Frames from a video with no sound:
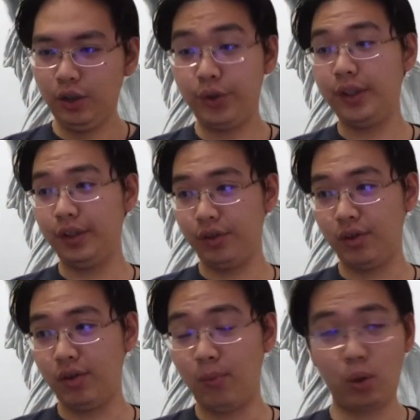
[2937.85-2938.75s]

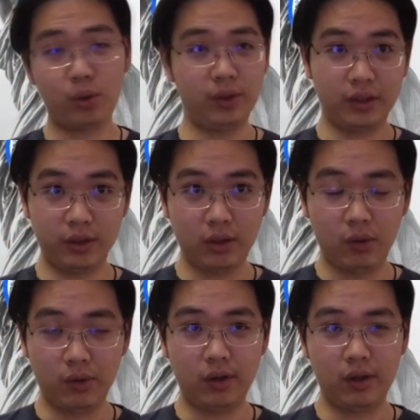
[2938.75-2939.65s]
traditional, more
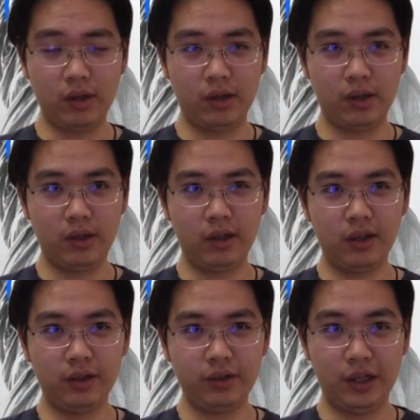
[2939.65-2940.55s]
traditional
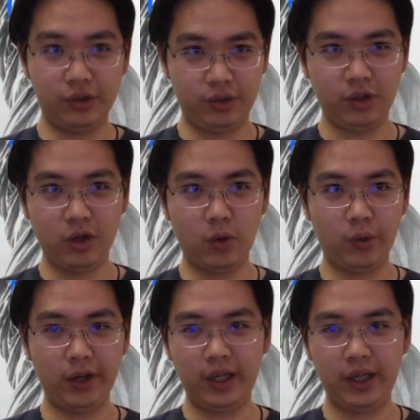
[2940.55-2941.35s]
uh, NGO